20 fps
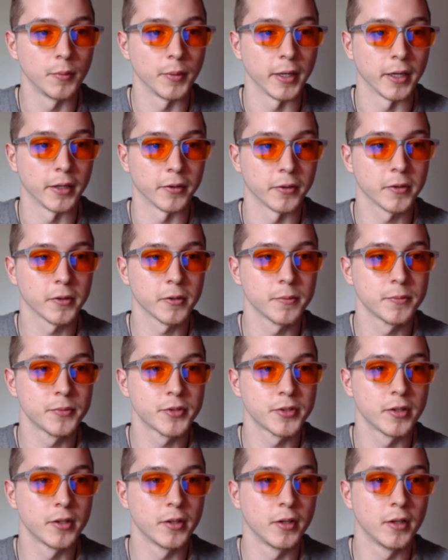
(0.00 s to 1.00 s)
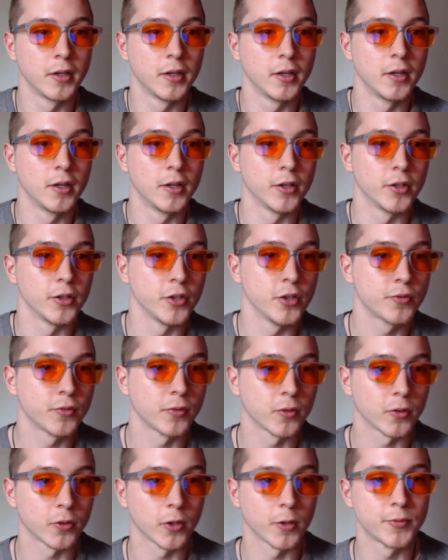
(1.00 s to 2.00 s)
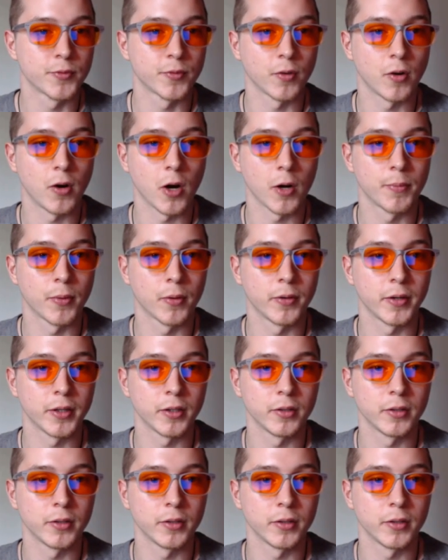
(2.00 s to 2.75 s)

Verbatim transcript: We got herbs. Useful herbs for heartburn